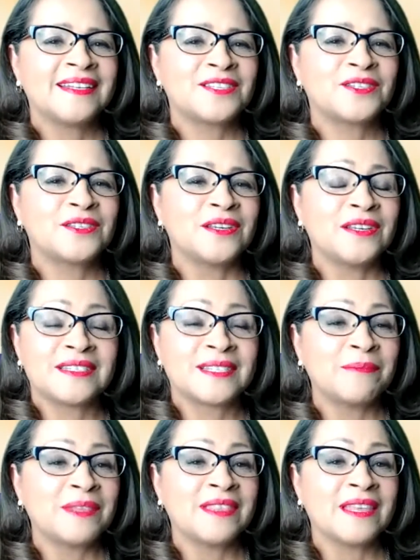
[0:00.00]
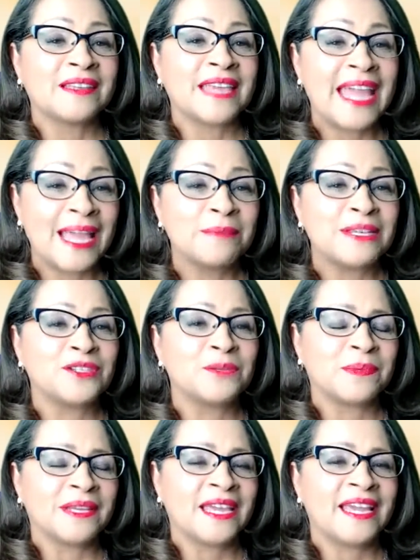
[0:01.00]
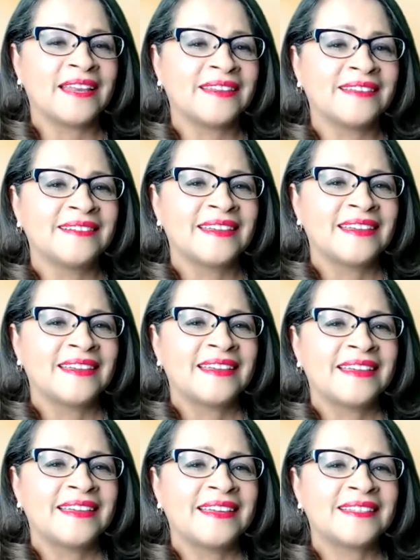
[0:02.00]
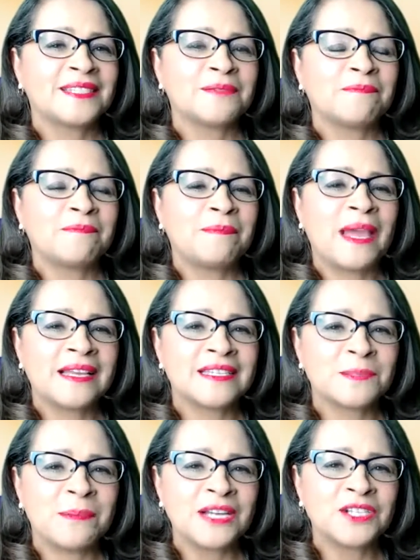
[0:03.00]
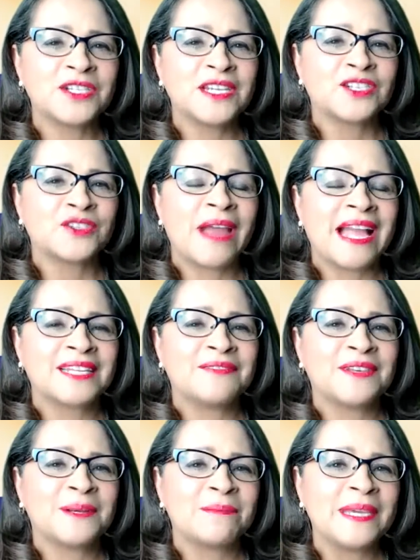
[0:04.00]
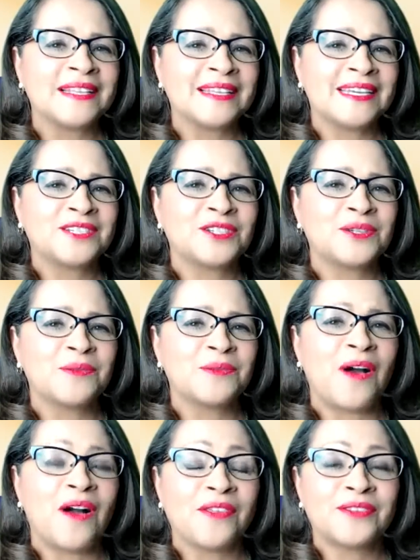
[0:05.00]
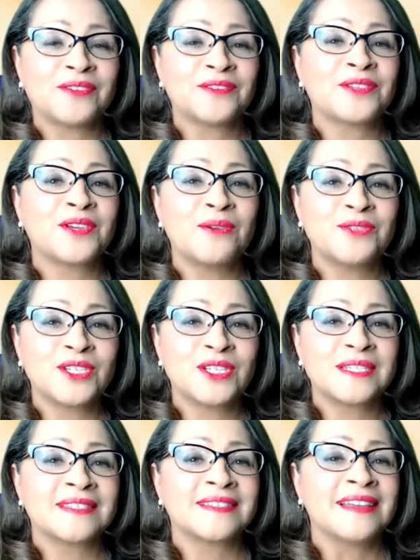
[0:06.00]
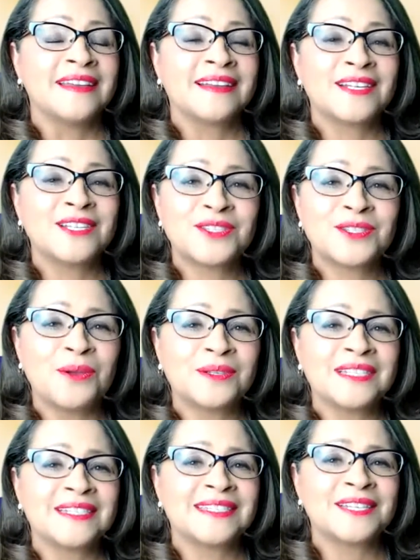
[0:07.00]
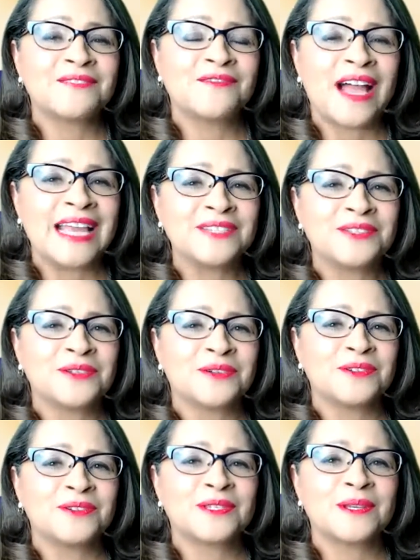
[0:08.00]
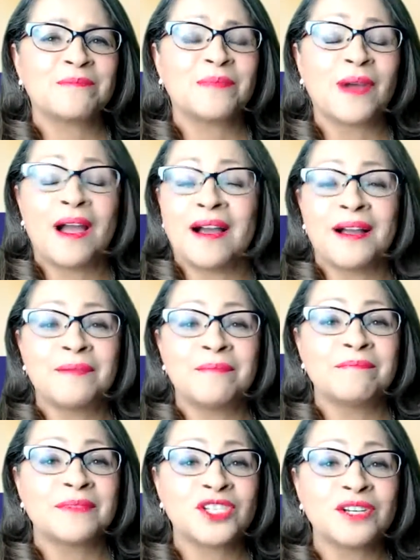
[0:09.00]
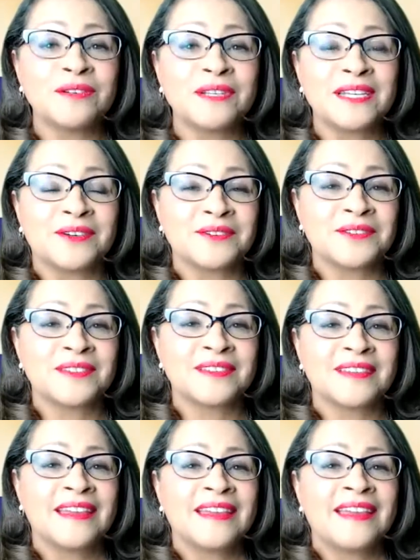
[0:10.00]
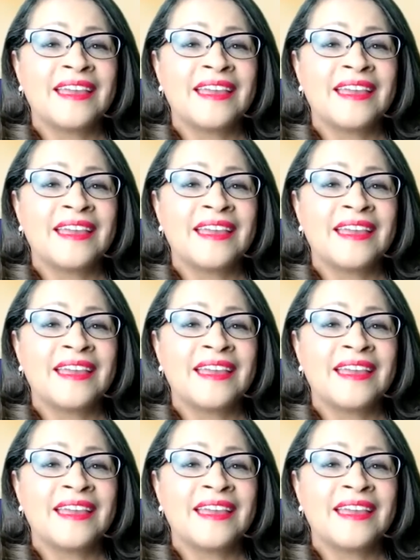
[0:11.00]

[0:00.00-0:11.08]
It's something that can be duplicated. It's especially attractive and appealing to authors, coaches, consultants, advisors, cheerleaders,